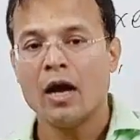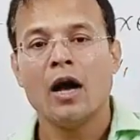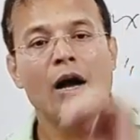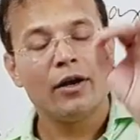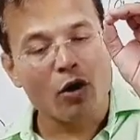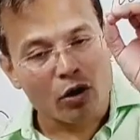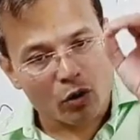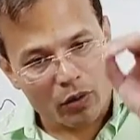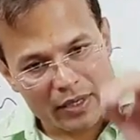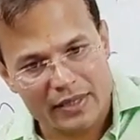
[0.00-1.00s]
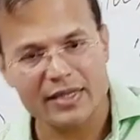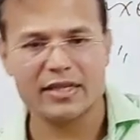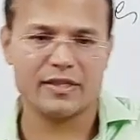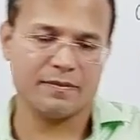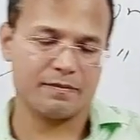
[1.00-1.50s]
Not only
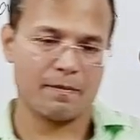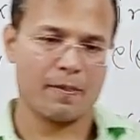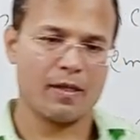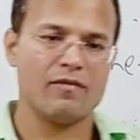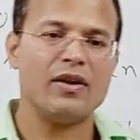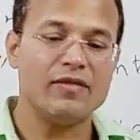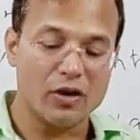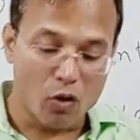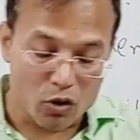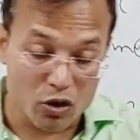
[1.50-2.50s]
this, when we go to the